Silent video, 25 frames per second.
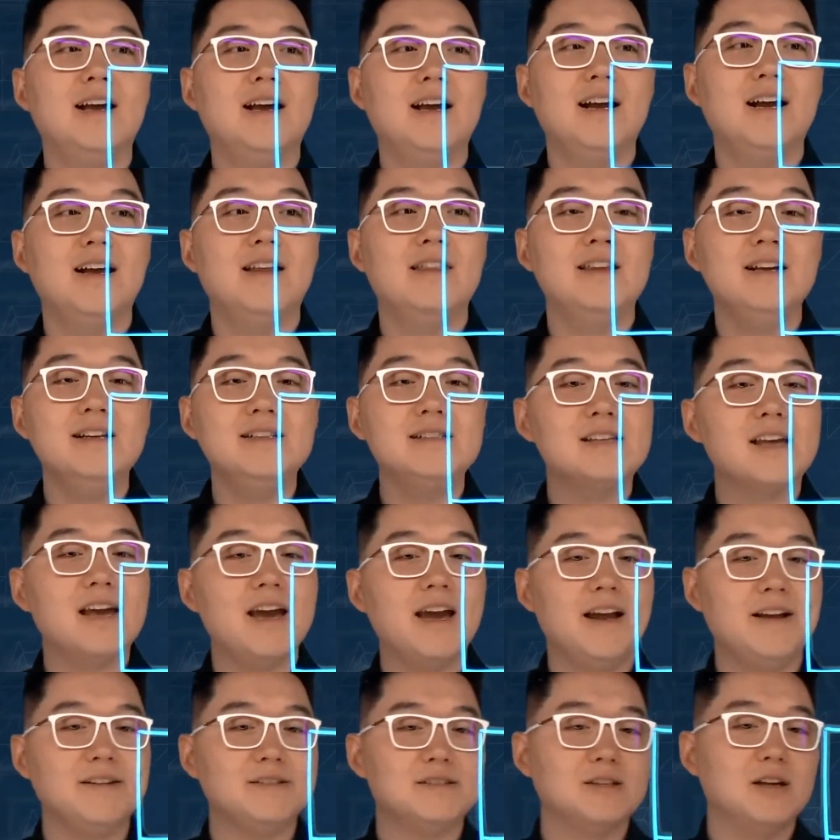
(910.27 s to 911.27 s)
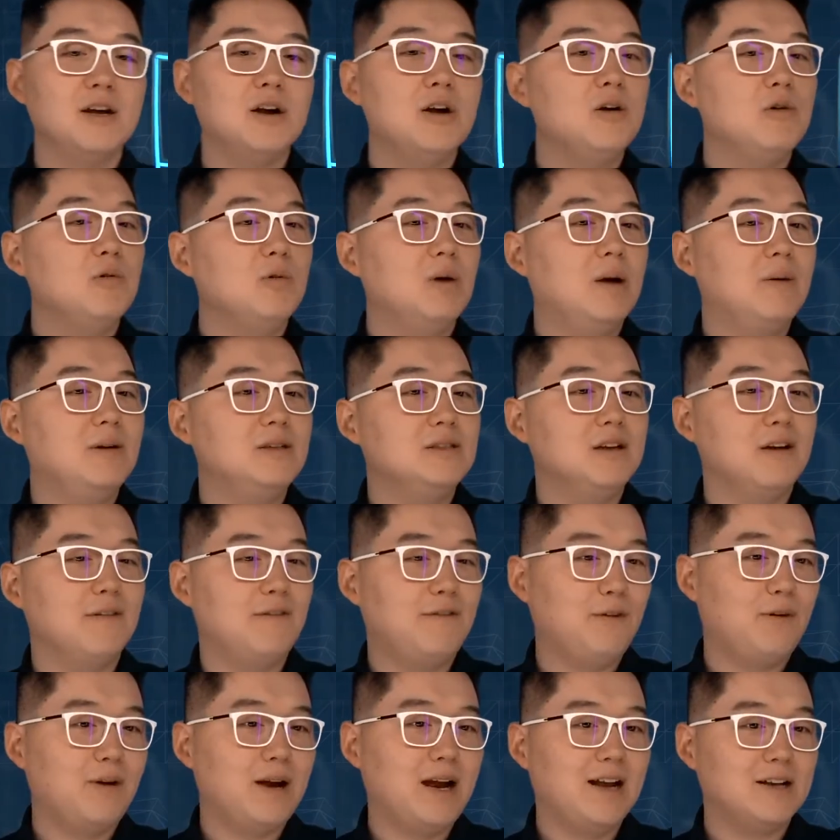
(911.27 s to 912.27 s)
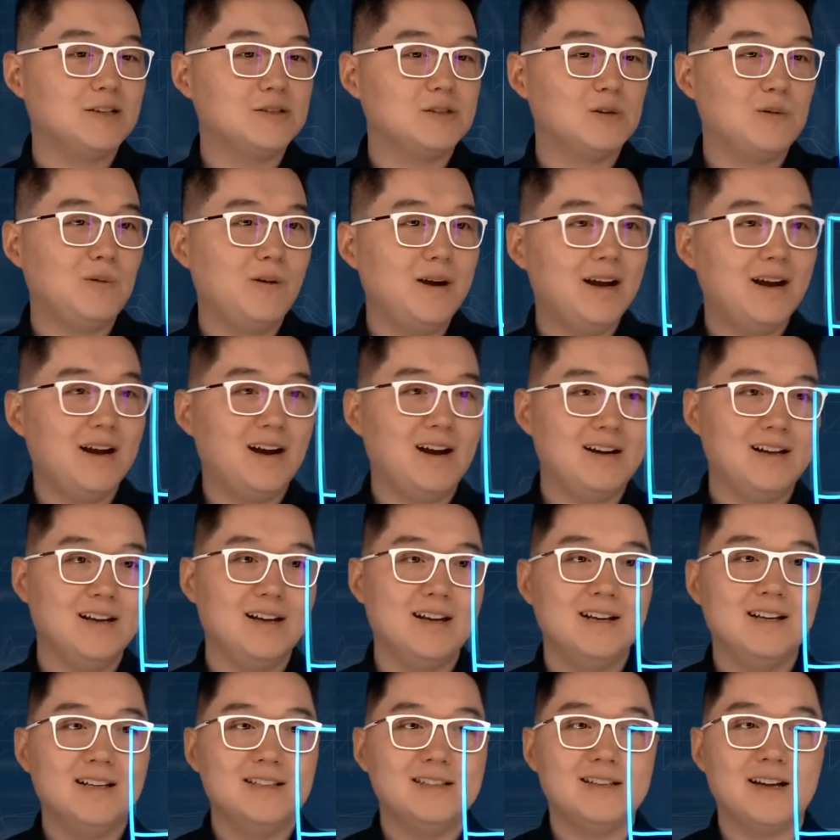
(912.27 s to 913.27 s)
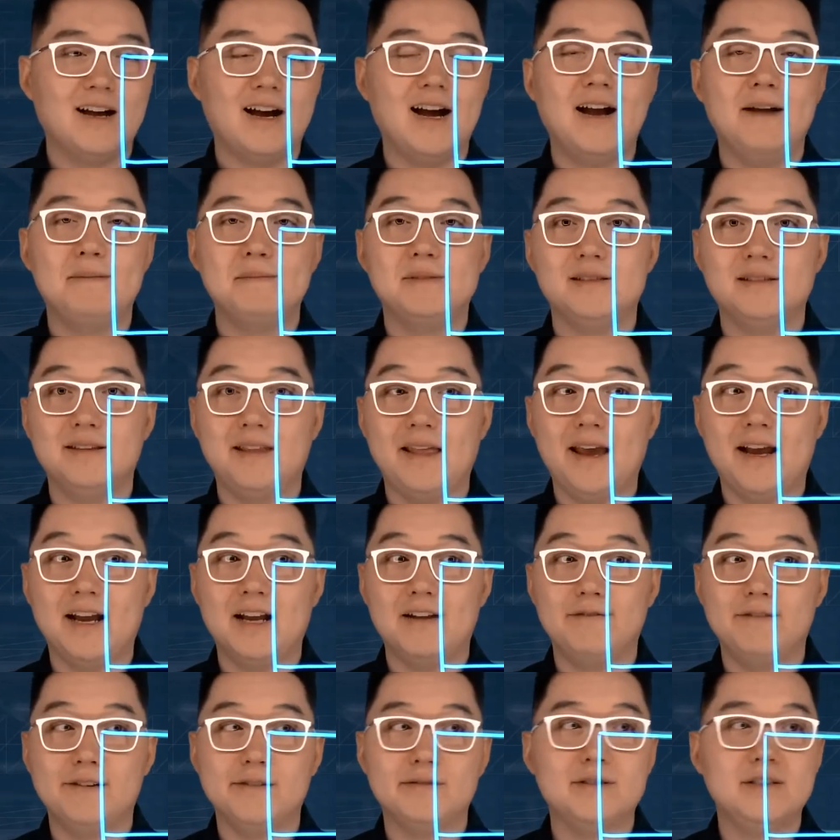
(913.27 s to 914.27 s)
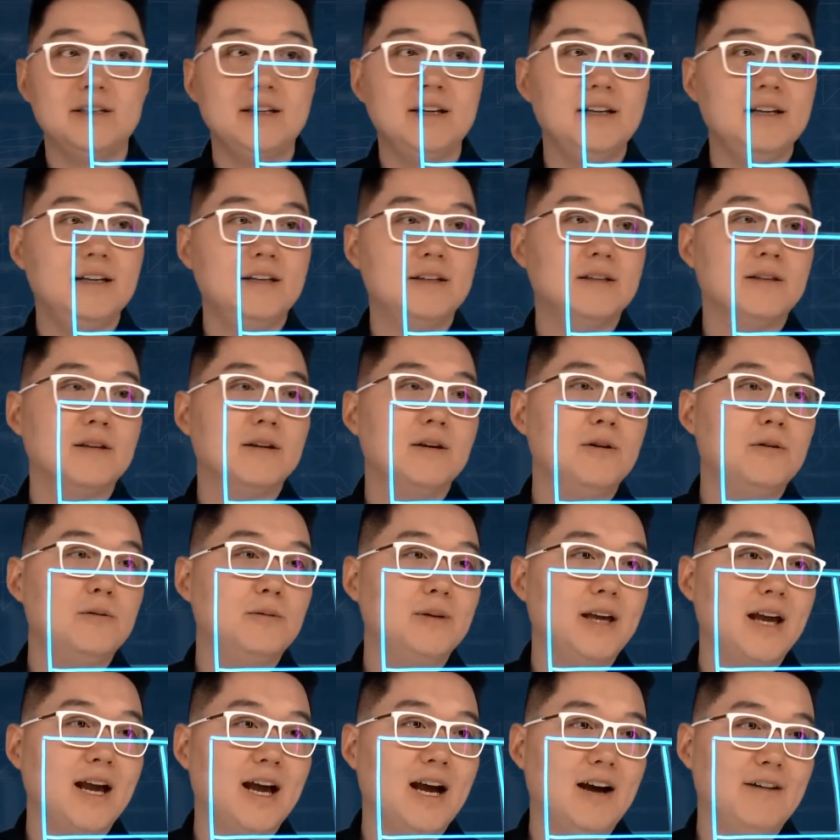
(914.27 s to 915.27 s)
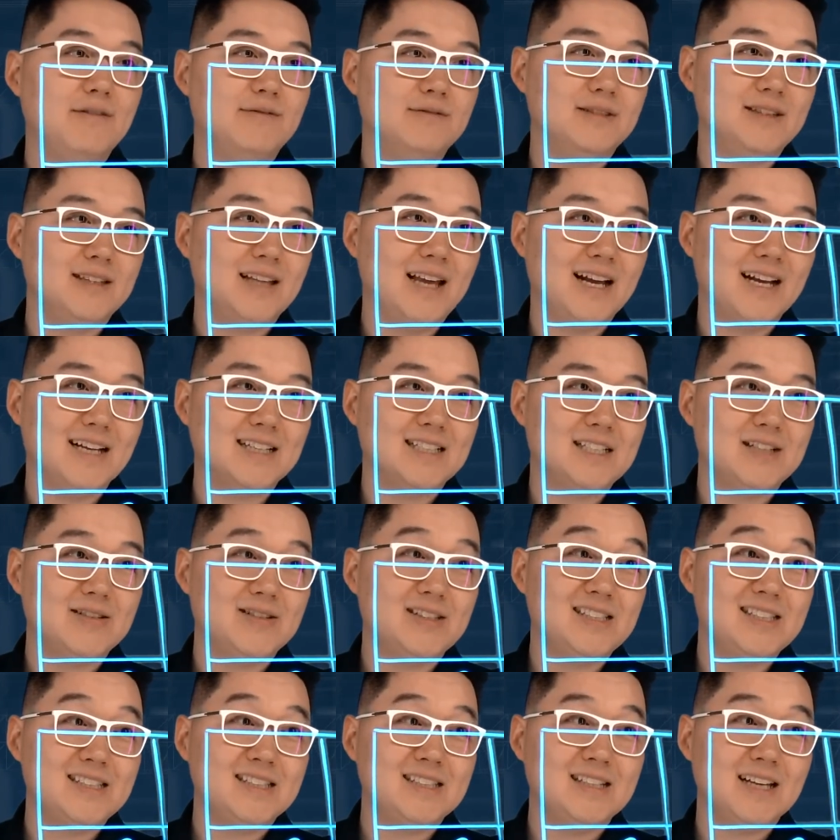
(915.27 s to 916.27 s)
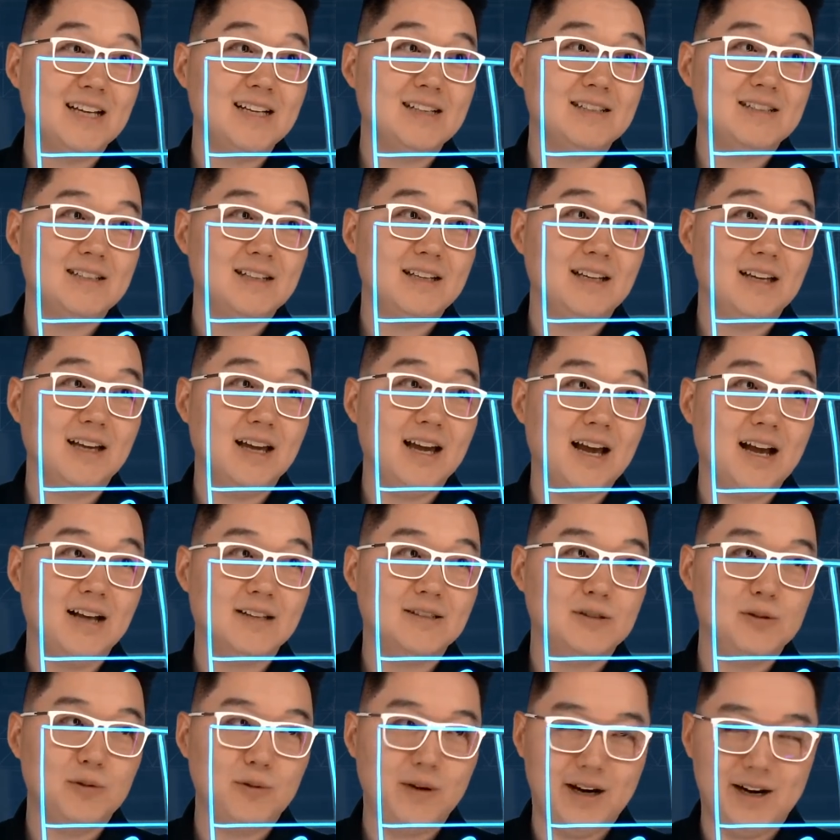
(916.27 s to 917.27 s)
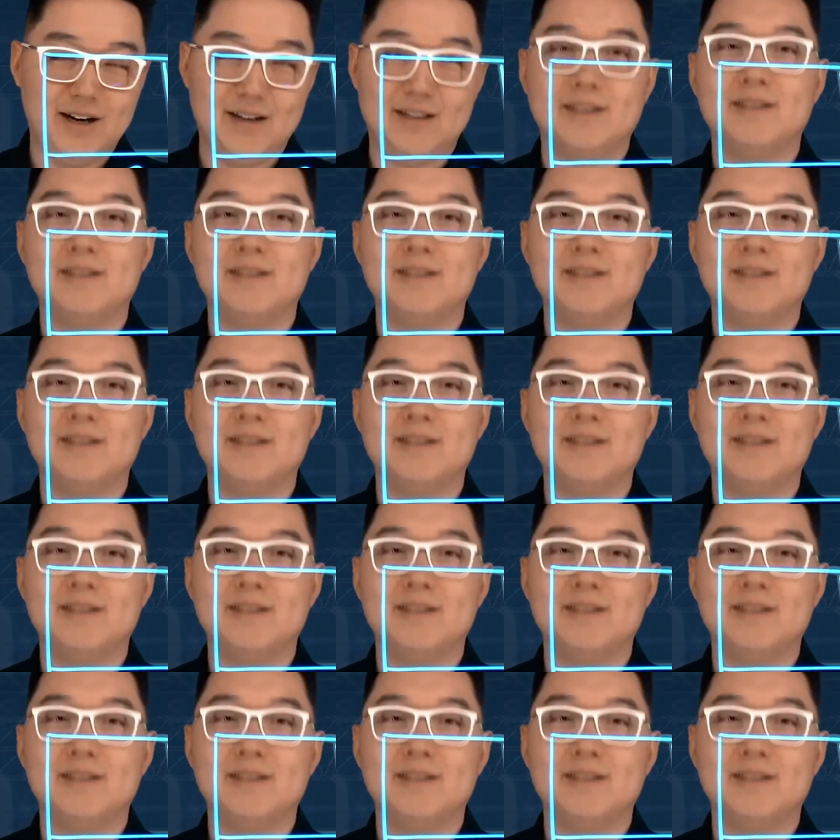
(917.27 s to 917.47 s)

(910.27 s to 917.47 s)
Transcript: In this case, when we do 4x squared times negative 15, we have negative 60x squared.